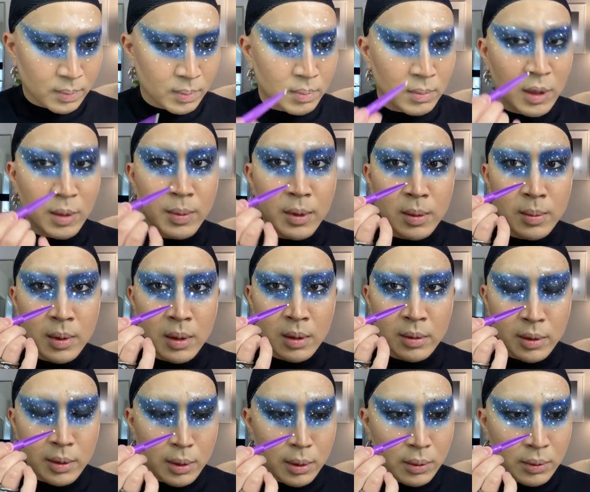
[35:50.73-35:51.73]
Maybe a bit on
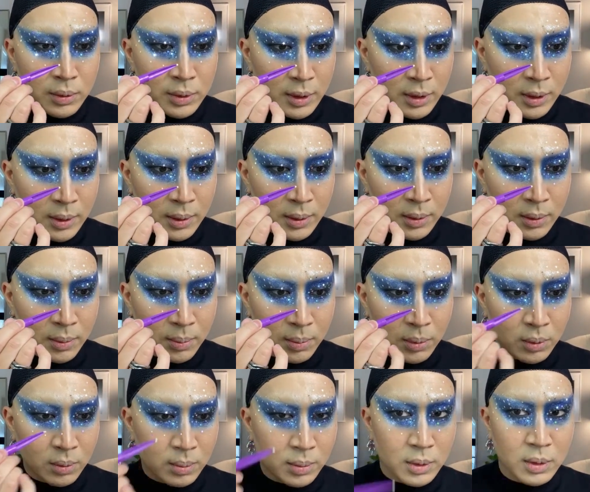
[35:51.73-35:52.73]
the nose here.
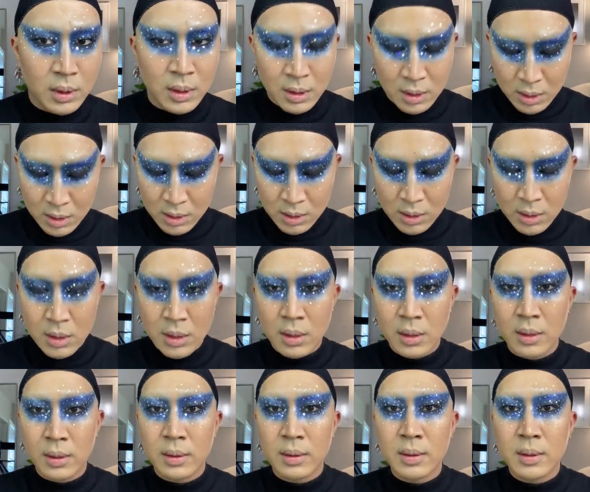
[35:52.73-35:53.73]
Boop.
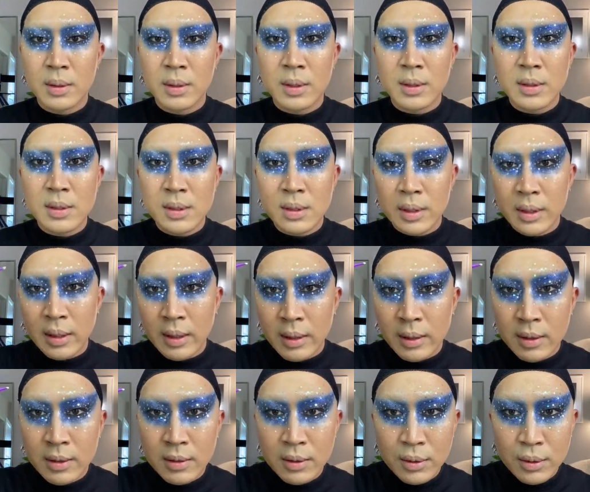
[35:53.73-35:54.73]
Let's see.